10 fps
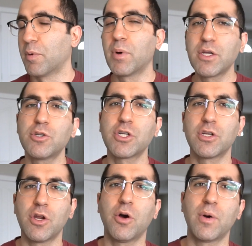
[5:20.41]
but what you
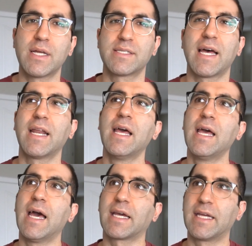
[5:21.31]
should know is that
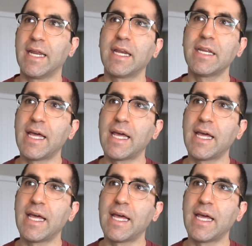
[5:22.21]
a Canadian